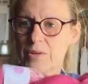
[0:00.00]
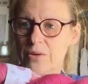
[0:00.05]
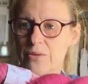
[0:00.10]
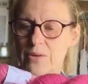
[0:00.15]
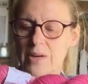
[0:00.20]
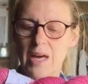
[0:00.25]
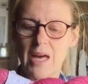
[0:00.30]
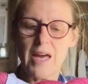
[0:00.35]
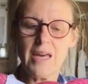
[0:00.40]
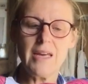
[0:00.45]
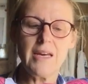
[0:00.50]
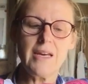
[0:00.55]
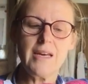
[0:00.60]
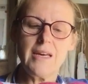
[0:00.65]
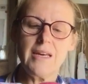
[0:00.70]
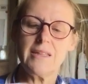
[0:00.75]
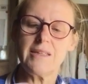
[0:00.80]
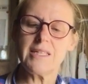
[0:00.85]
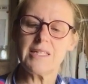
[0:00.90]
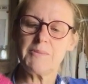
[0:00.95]
Okay,
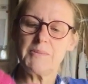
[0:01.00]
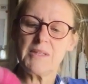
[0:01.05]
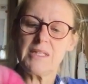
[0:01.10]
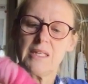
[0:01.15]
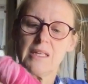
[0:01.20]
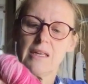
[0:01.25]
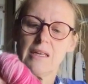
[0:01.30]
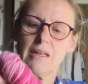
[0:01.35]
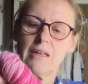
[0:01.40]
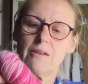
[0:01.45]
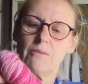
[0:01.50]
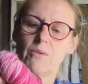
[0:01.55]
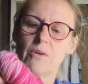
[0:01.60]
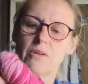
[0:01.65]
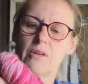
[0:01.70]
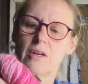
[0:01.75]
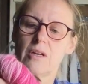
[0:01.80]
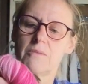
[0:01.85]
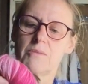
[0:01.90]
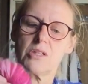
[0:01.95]
this particular
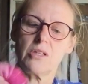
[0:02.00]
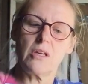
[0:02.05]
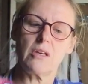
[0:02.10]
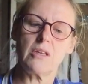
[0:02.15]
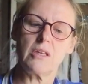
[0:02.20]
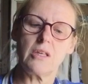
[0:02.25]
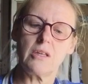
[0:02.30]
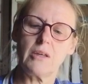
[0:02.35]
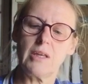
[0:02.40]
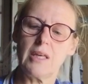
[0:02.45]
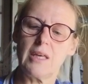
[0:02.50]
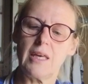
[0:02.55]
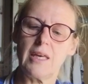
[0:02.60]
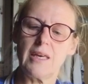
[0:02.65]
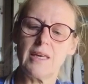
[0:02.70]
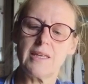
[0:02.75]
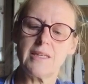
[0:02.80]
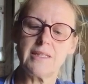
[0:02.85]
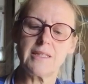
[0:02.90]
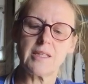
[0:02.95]
one that I'm showing you
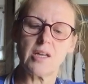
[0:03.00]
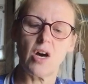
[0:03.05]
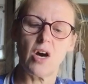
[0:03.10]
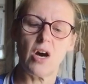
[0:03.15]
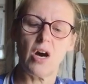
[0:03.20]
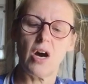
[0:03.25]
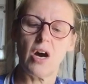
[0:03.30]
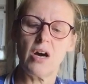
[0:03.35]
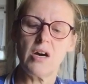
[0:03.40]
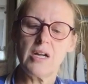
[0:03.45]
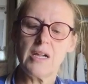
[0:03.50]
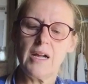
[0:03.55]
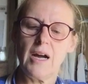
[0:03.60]
here is I